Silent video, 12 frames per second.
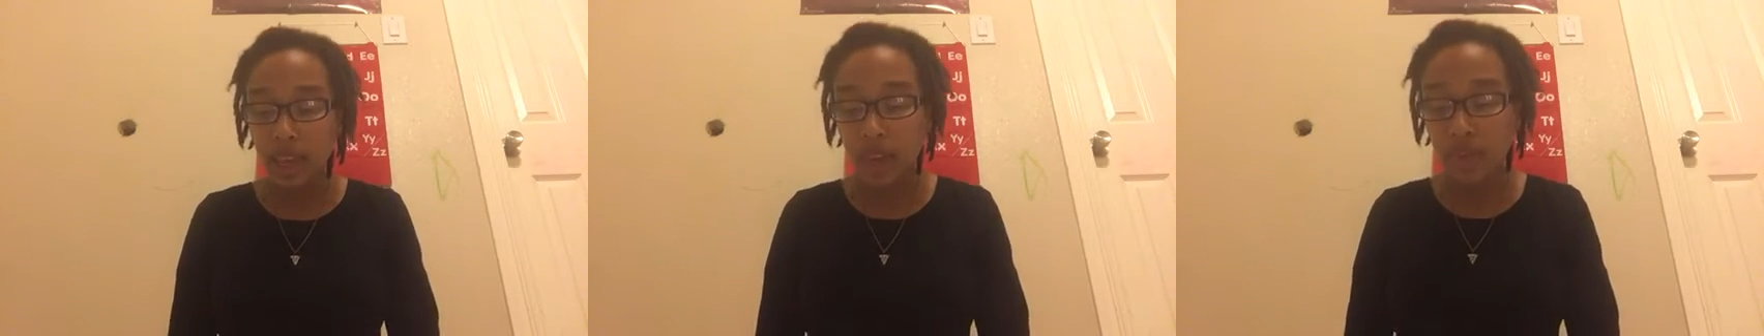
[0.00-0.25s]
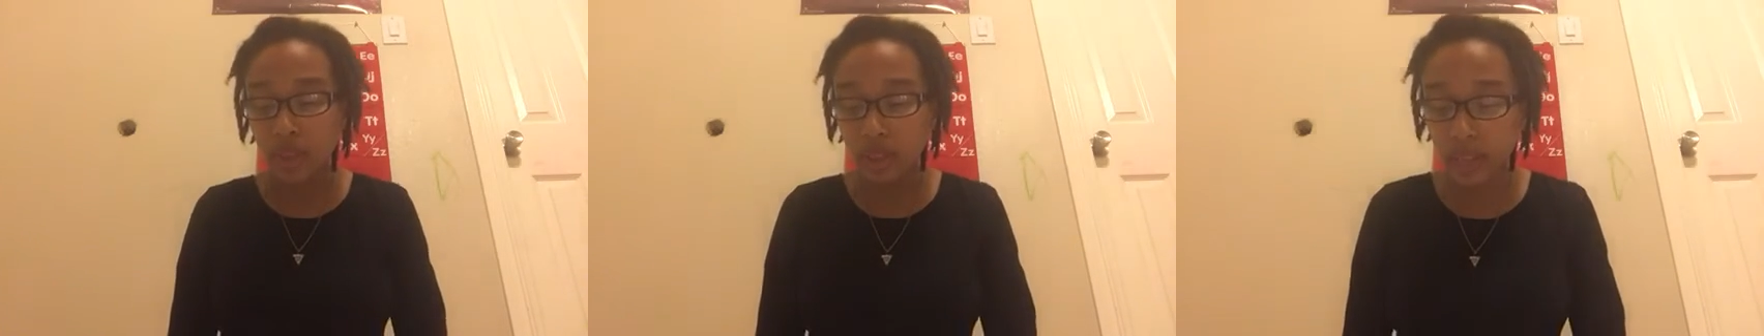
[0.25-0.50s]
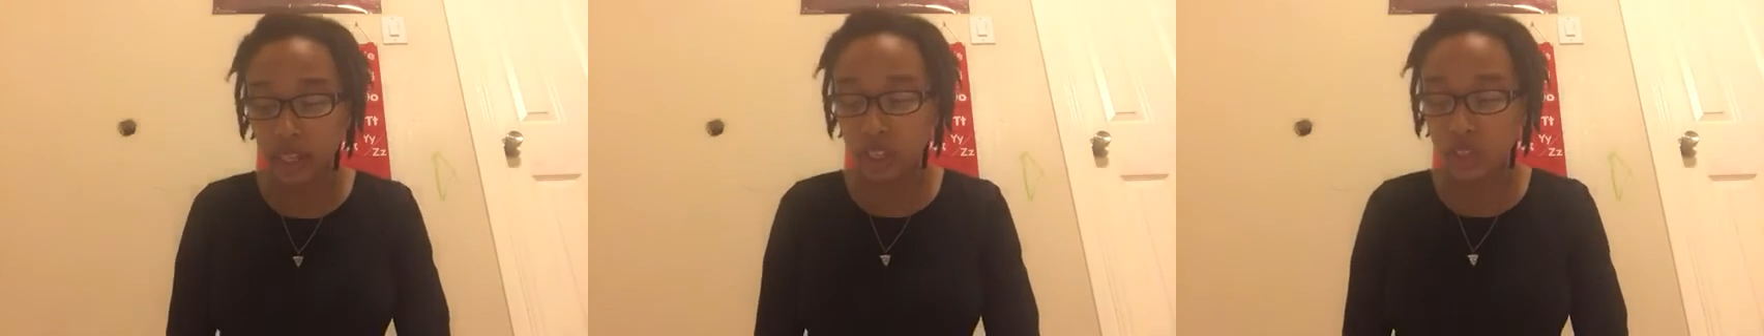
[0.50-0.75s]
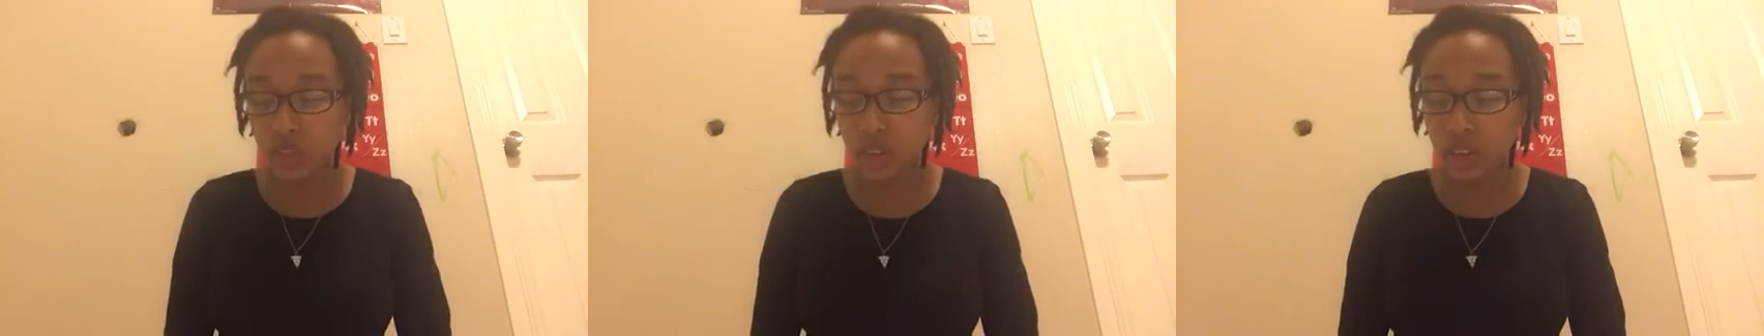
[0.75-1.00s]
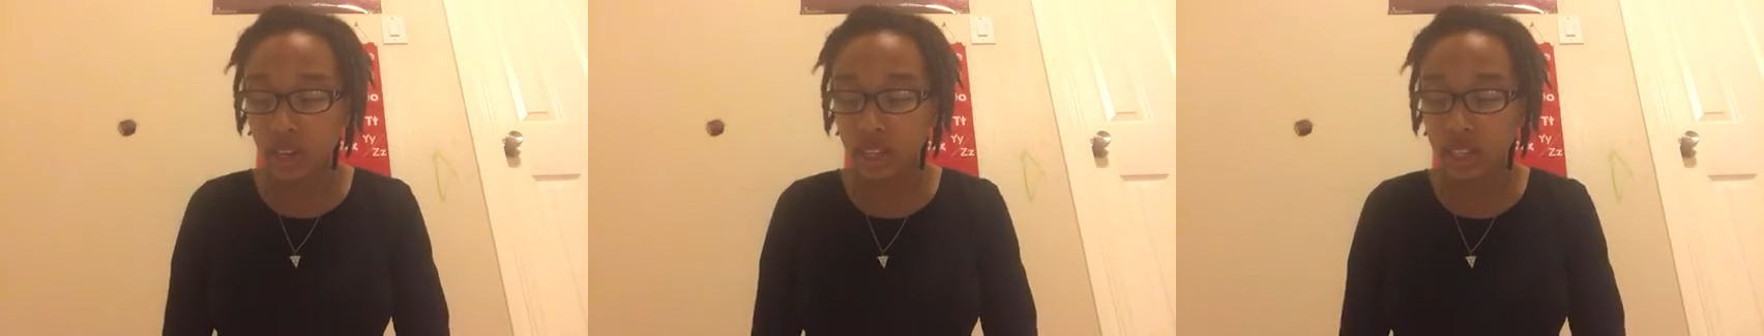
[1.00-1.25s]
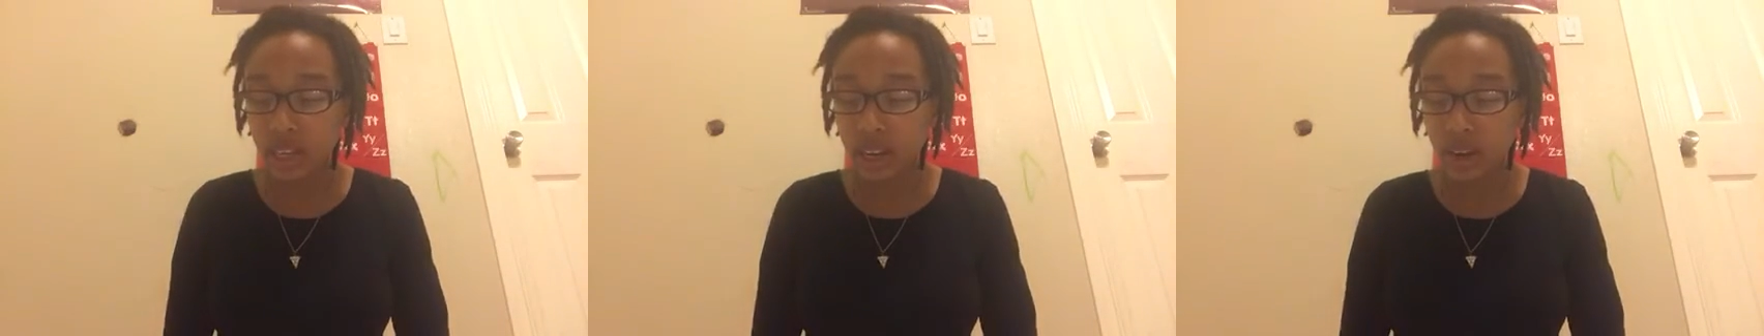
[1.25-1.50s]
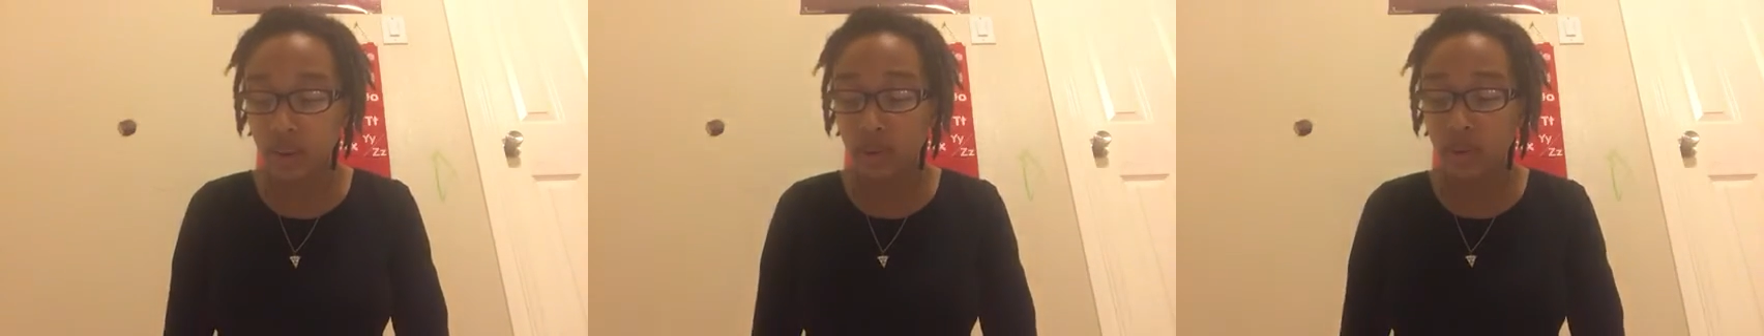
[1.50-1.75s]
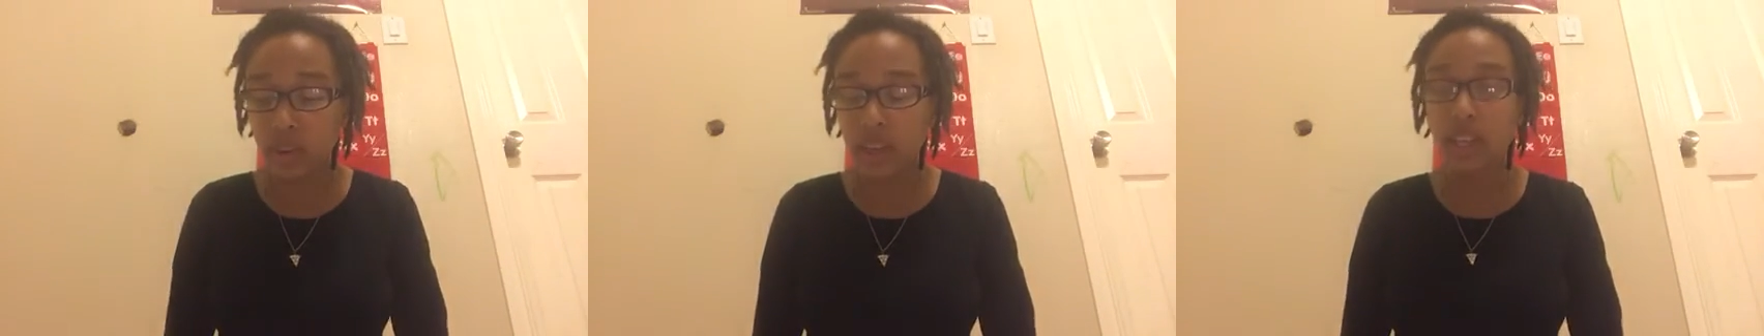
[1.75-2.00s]
And the lagging strand is
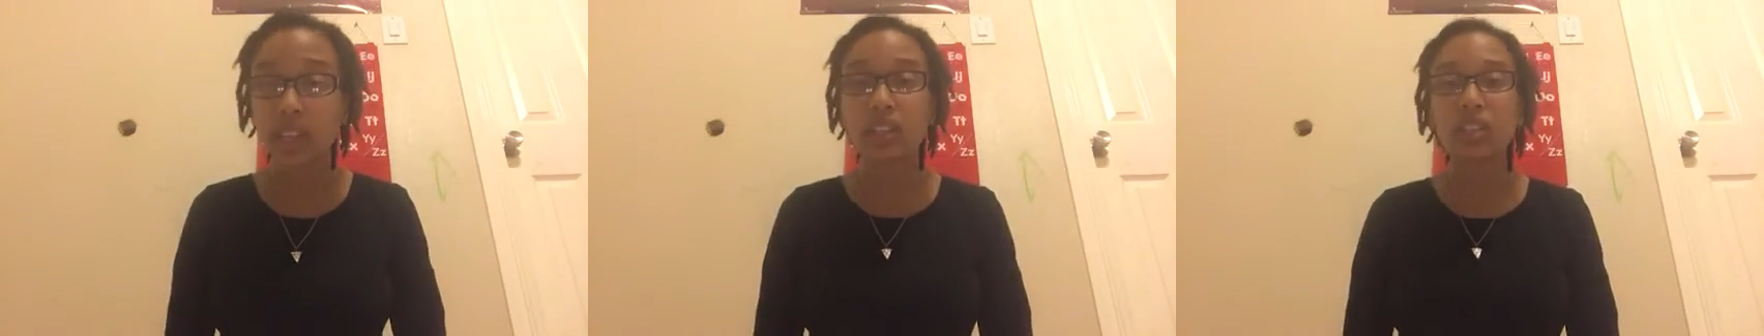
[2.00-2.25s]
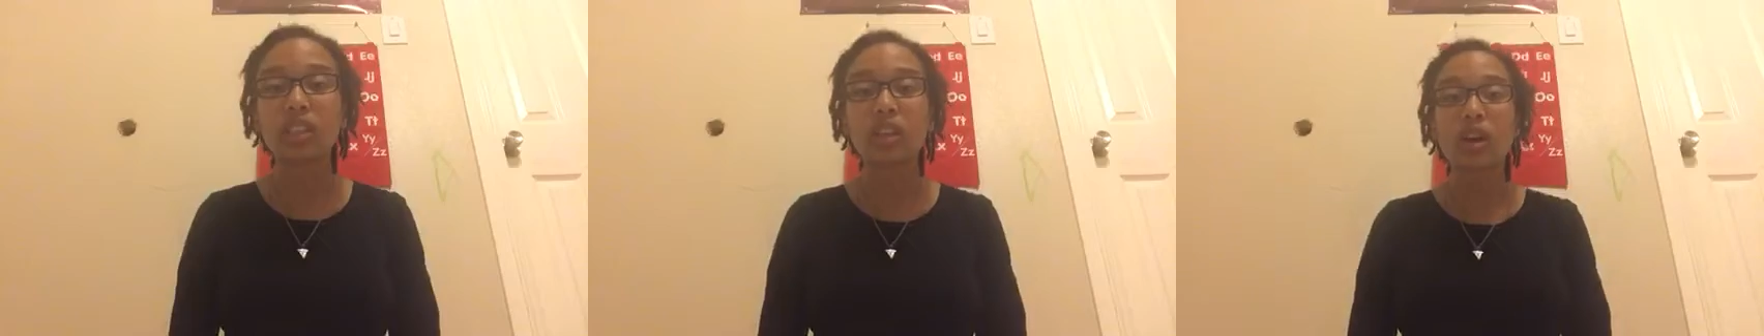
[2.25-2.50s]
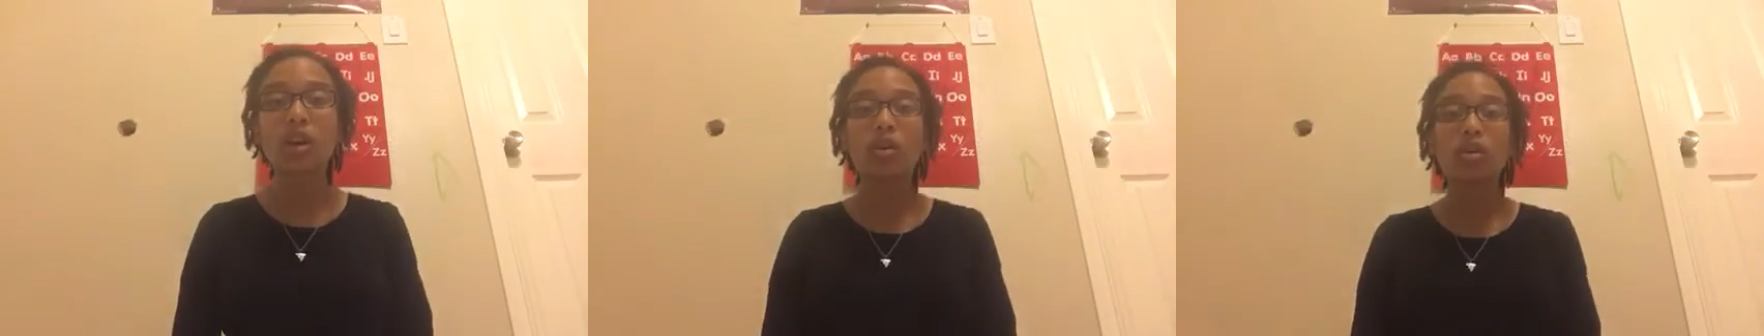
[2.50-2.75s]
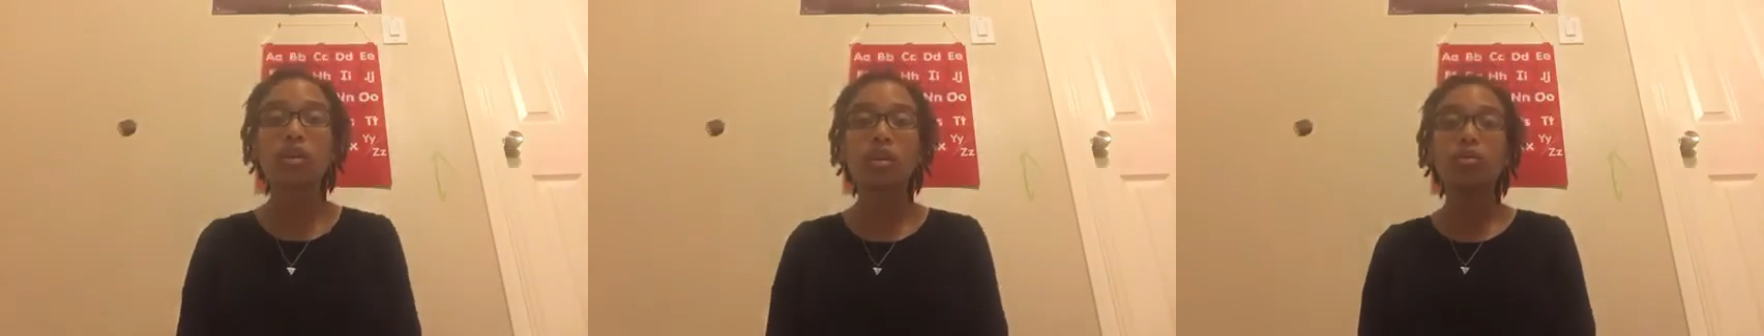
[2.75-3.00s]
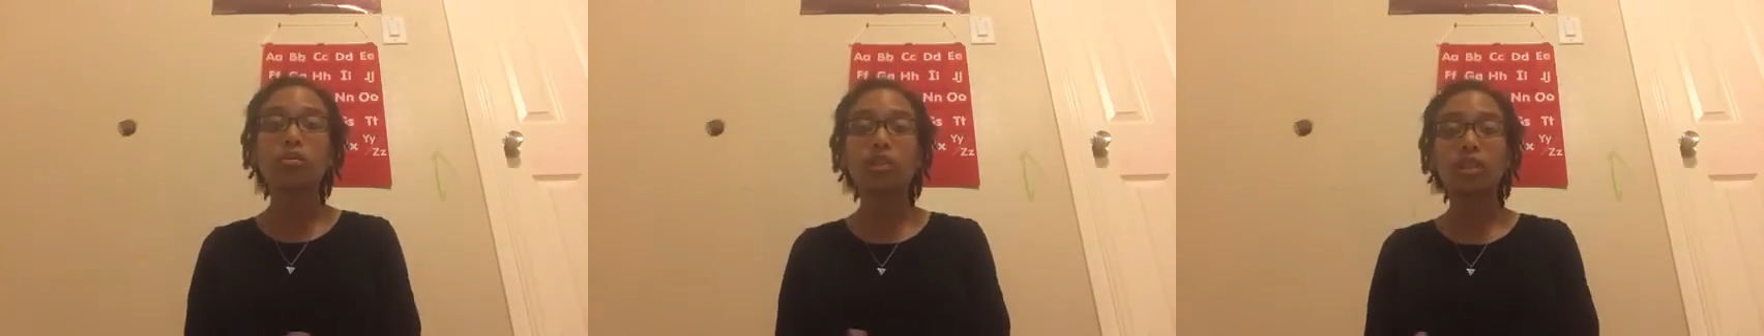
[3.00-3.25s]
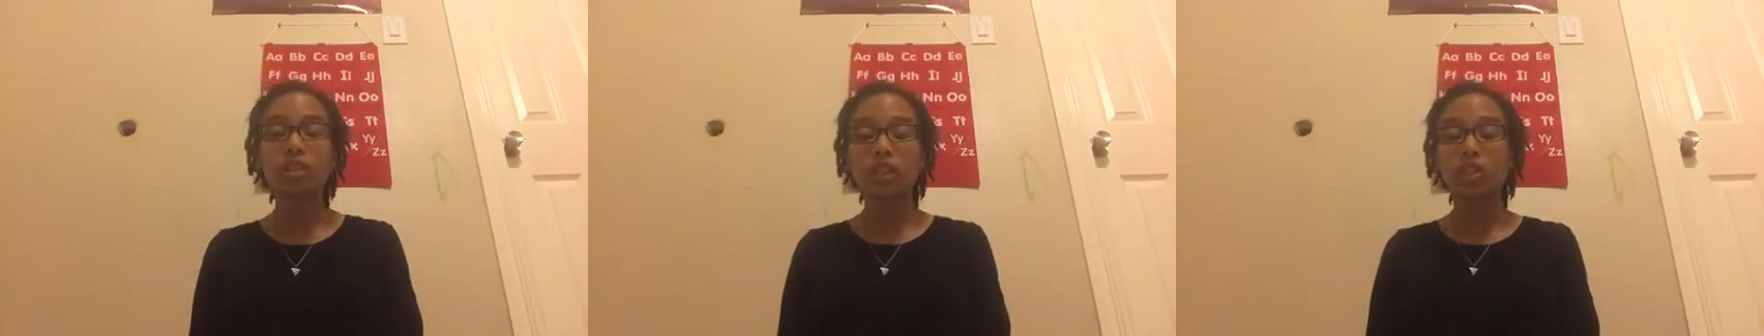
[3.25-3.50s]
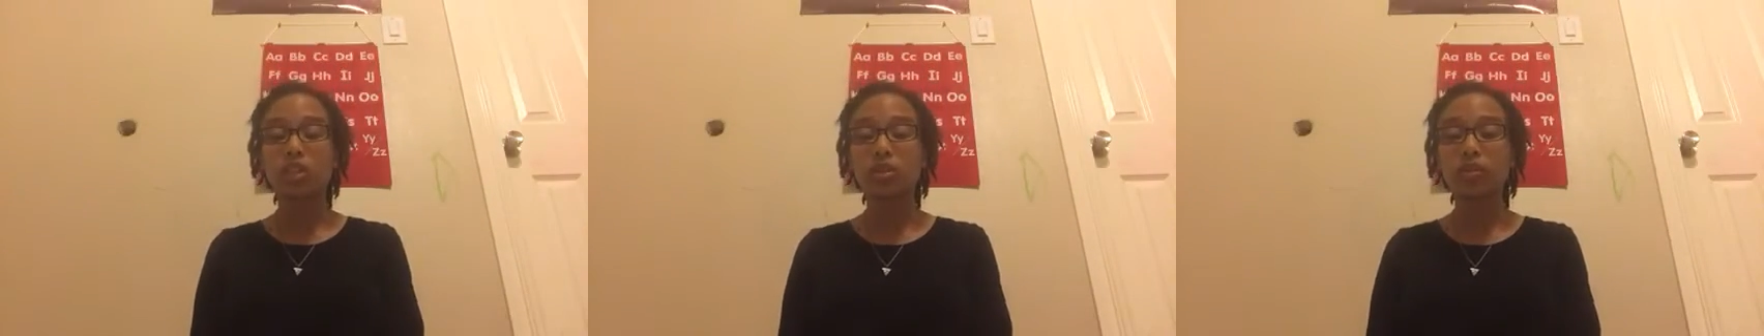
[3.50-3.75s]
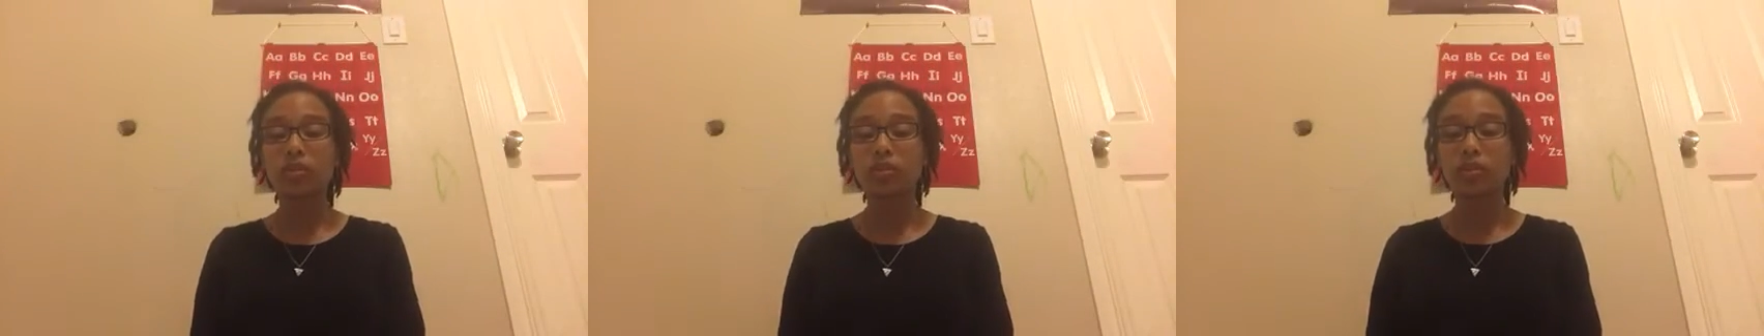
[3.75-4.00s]
now in its own complete section.